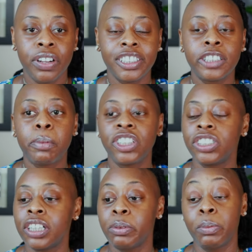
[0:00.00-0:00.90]

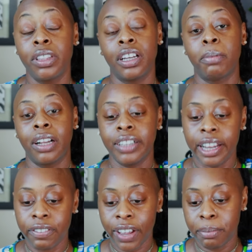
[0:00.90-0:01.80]
especially when we think about
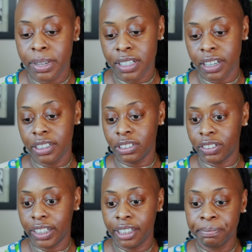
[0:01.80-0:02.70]
life and business,
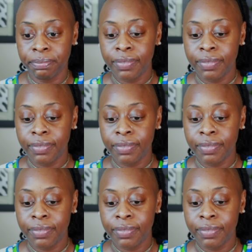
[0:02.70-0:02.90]
right?